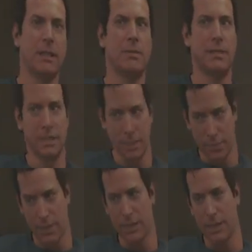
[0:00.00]
Let me tell you
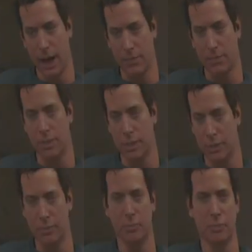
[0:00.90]
something about Indianapolis. They
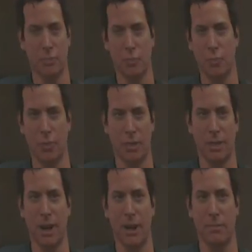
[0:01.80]
think they're so cool because
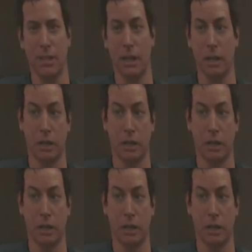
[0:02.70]
they have like